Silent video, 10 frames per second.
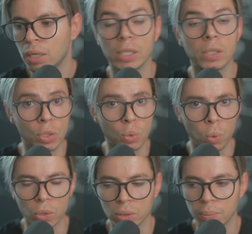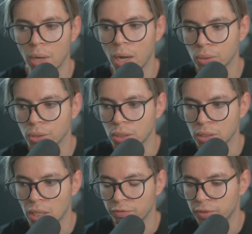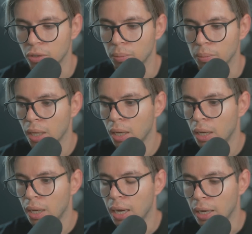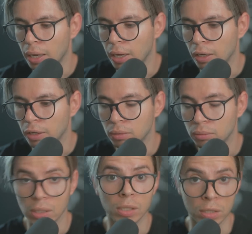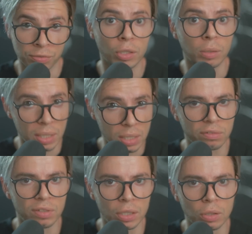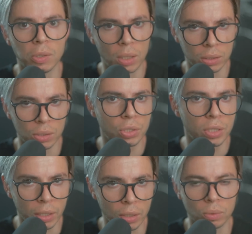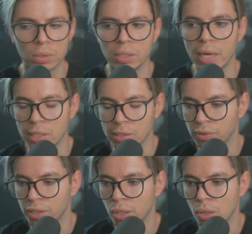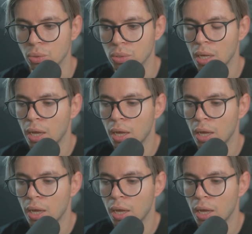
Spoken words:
Lily's World, apologies, not film. Lily's Film is available on this channel, the dance videos,